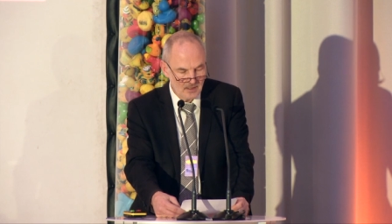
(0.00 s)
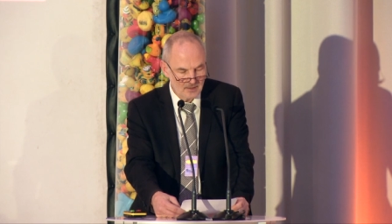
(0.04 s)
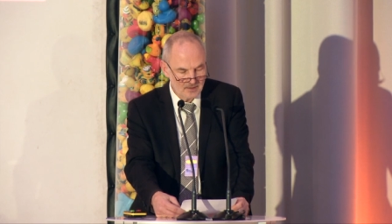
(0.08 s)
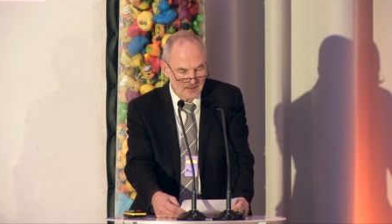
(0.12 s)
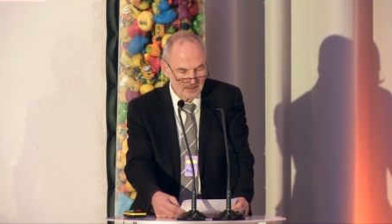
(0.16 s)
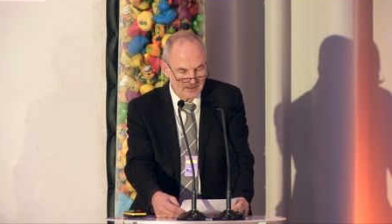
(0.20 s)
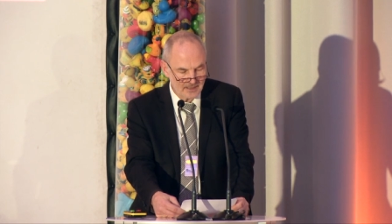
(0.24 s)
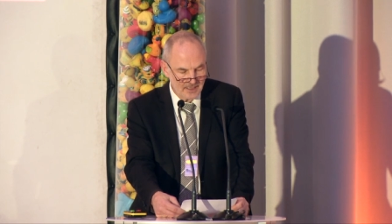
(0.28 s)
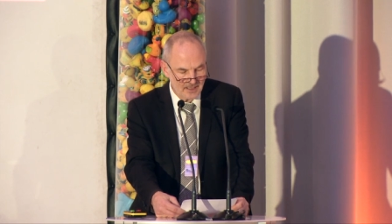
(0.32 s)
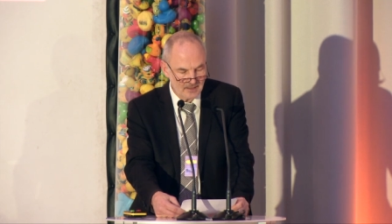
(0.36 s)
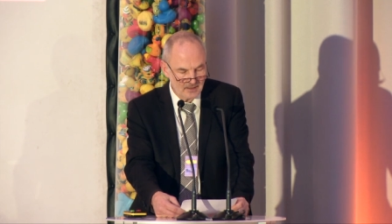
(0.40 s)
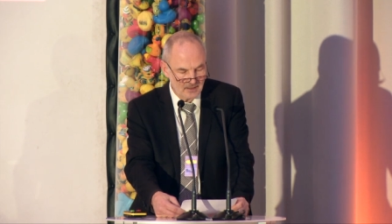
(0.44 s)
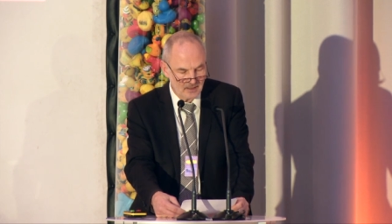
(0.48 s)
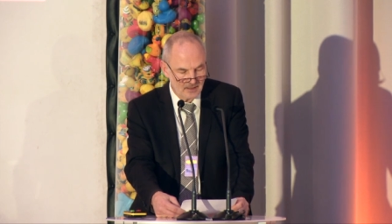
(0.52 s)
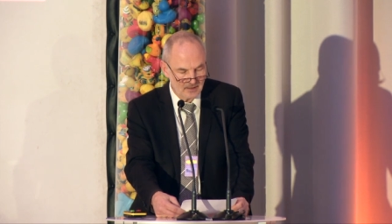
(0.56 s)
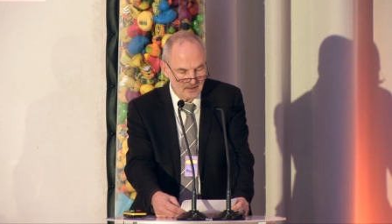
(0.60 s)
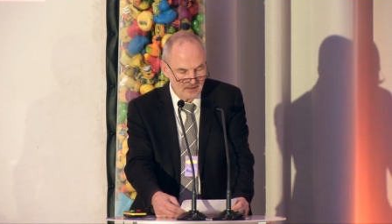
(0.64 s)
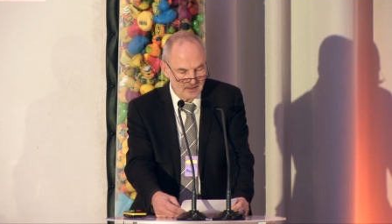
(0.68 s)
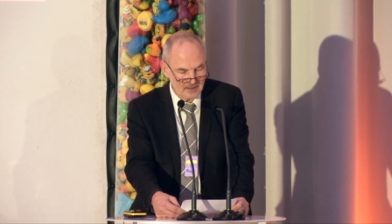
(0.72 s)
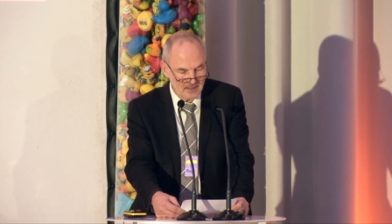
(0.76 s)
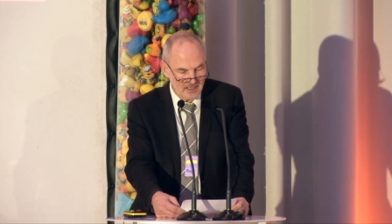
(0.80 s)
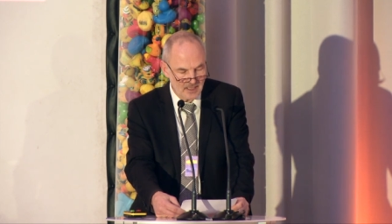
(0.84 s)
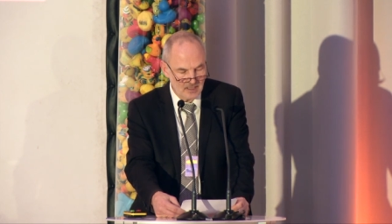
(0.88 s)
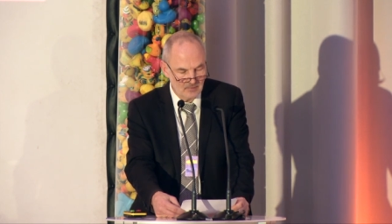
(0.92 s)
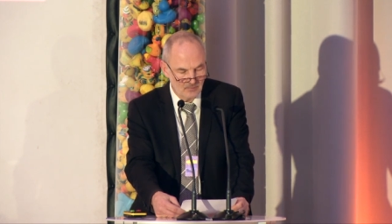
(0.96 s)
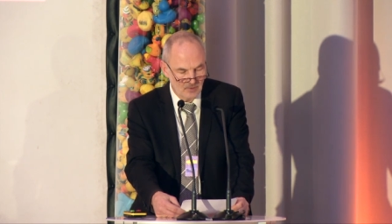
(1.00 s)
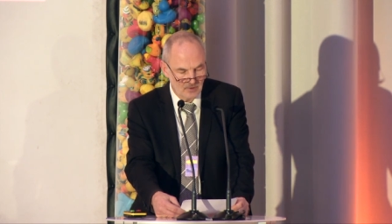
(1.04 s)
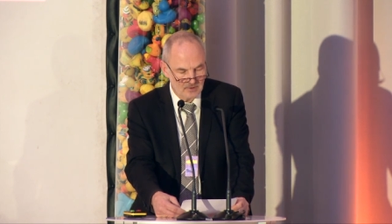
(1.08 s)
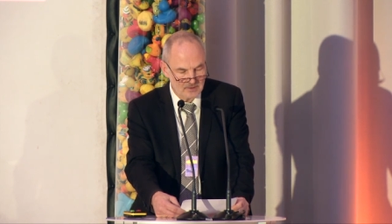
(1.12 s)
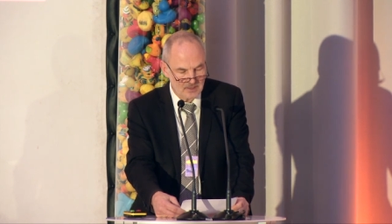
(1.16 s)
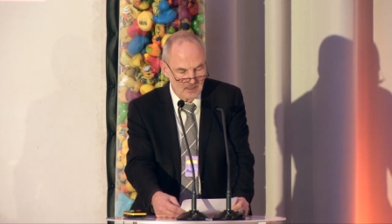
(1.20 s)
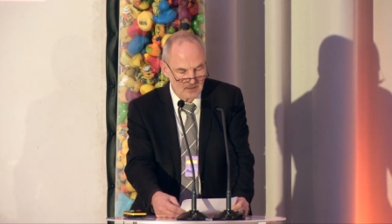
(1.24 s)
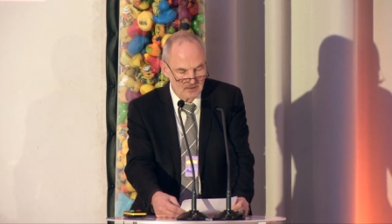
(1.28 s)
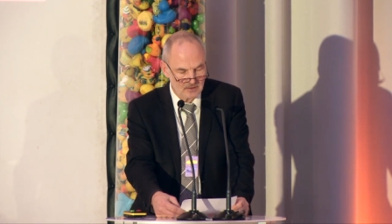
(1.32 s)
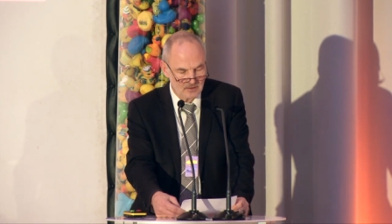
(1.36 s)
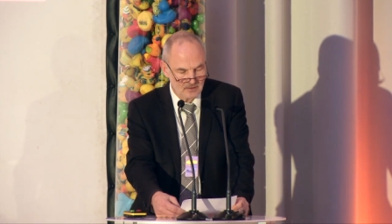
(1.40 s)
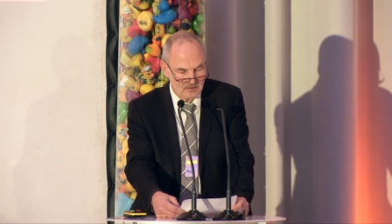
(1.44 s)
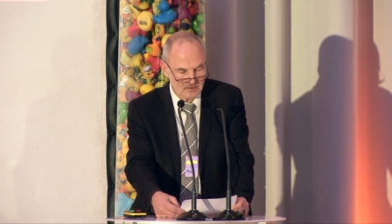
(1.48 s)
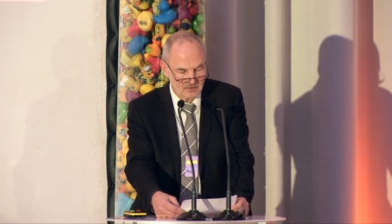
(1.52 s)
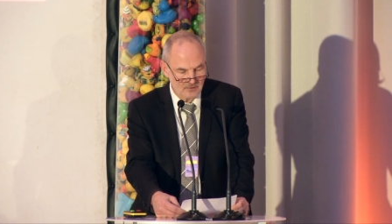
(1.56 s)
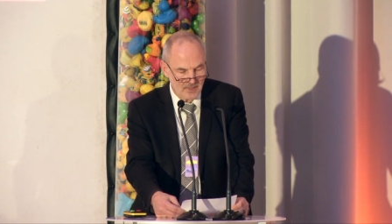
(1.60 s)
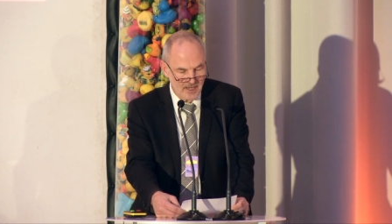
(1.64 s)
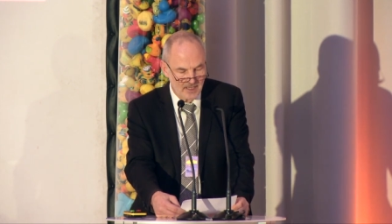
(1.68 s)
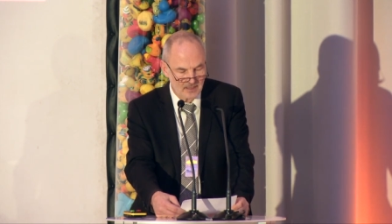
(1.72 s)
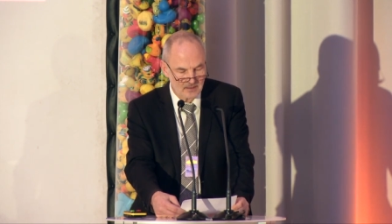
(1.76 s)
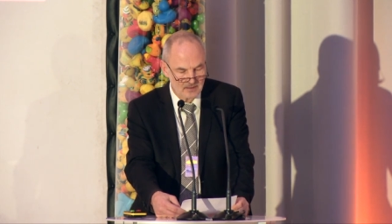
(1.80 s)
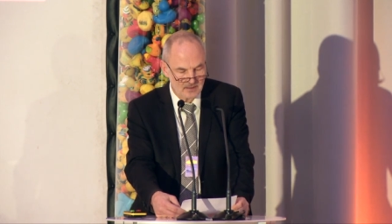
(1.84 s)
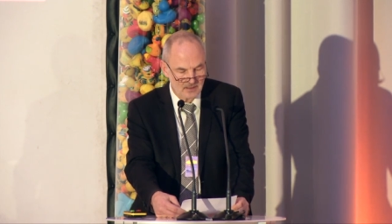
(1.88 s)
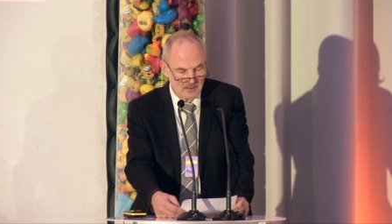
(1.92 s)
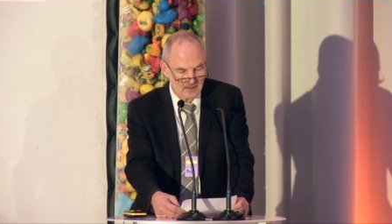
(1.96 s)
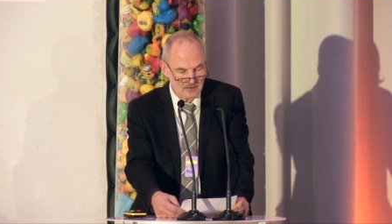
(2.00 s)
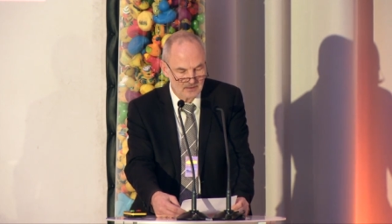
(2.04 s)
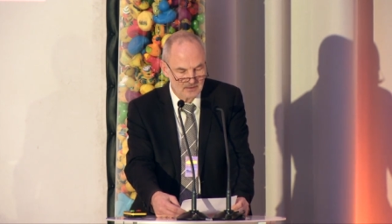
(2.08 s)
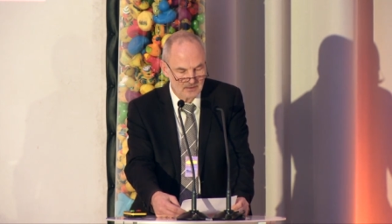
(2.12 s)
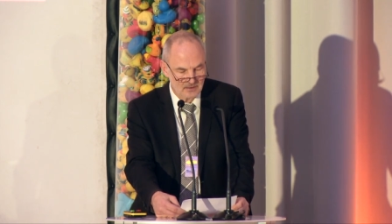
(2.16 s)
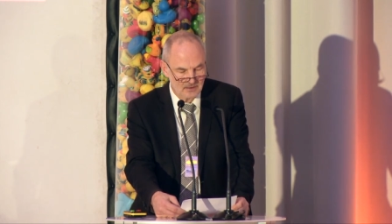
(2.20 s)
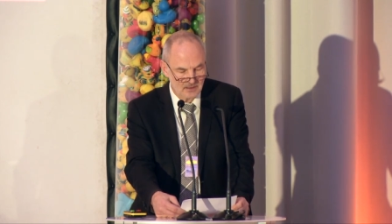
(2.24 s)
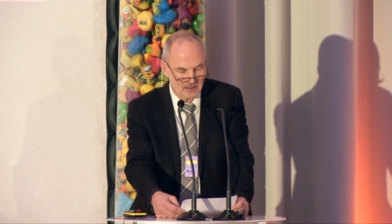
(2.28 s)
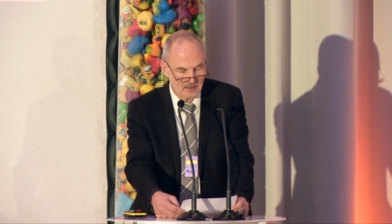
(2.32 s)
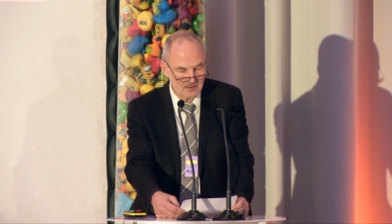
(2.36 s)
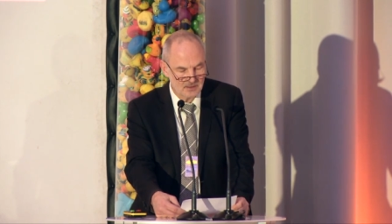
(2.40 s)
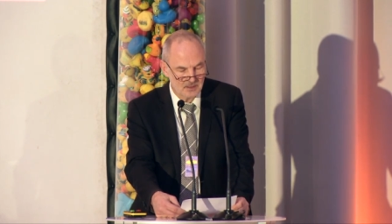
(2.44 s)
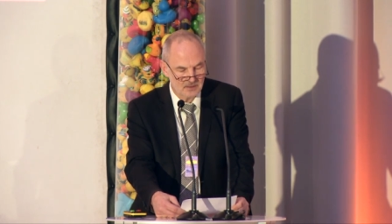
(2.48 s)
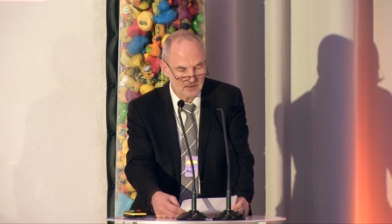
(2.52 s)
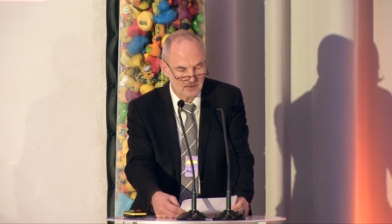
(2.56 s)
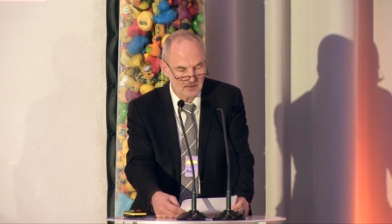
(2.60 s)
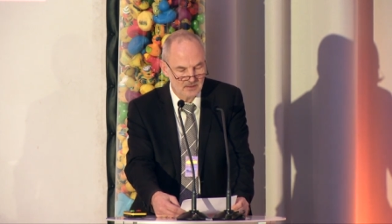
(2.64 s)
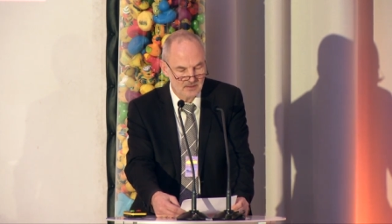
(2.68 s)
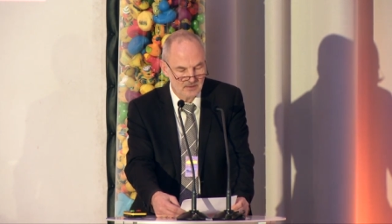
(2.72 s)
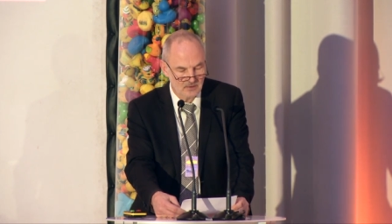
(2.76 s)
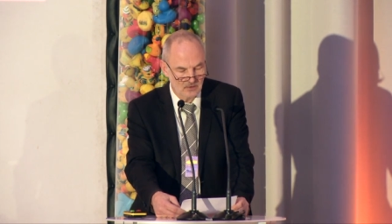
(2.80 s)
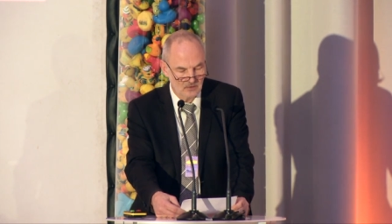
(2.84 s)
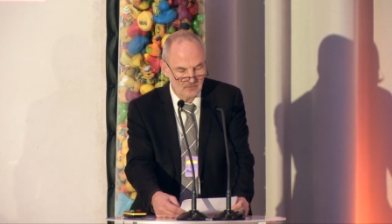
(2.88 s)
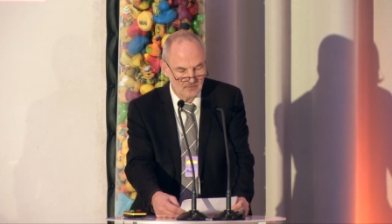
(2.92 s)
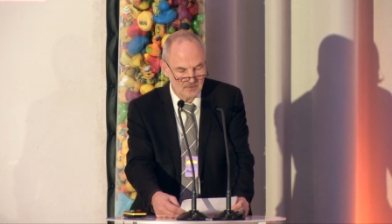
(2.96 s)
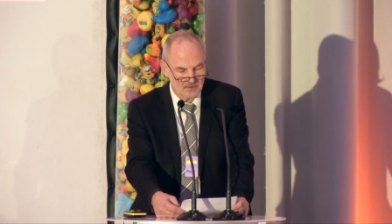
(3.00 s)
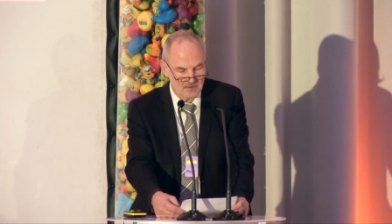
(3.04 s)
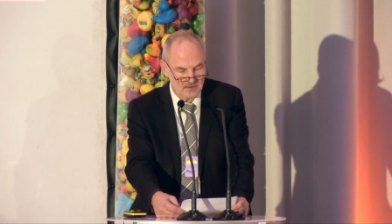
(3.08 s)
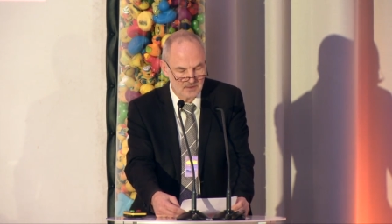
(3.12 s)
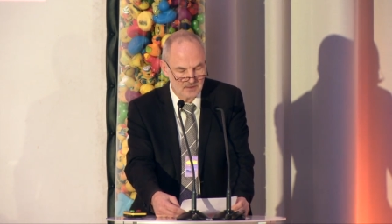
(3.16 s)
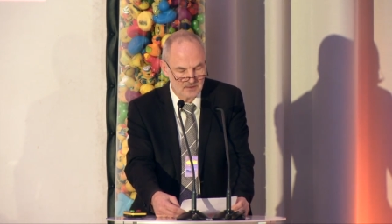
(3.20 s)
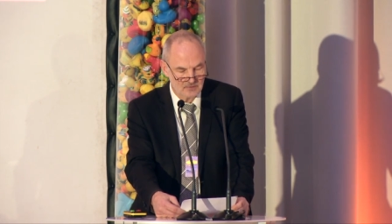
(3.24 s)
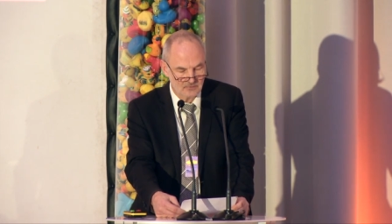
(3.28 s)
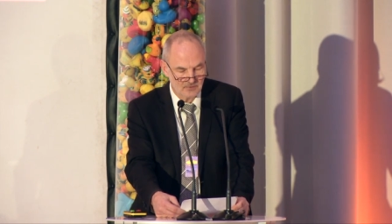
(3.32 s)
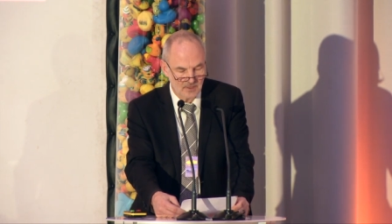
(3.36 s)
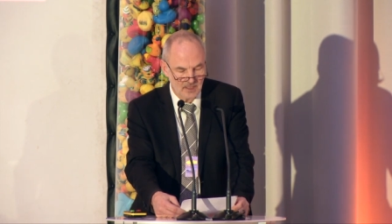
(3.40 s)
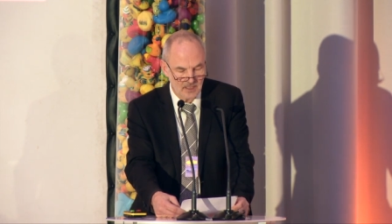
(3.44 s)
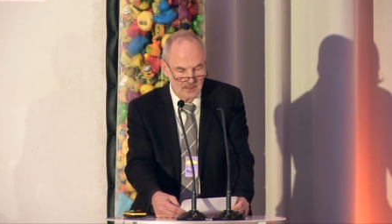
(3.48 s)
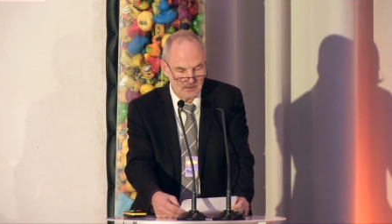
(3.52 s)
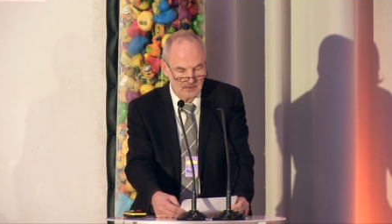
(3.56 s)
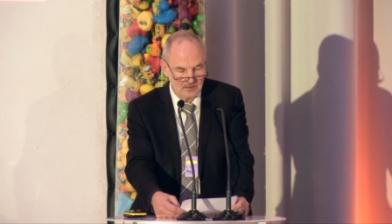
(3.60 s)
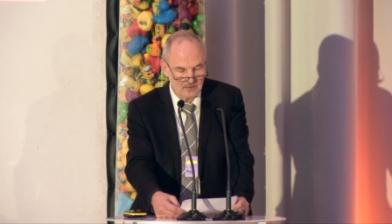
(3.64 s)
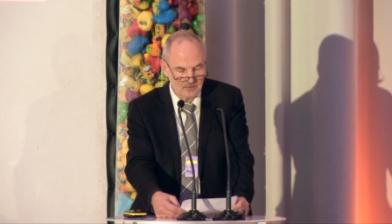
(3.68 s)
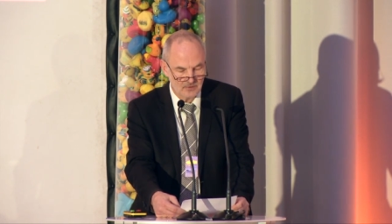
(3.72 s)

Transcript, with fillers: that enables us to access digital services related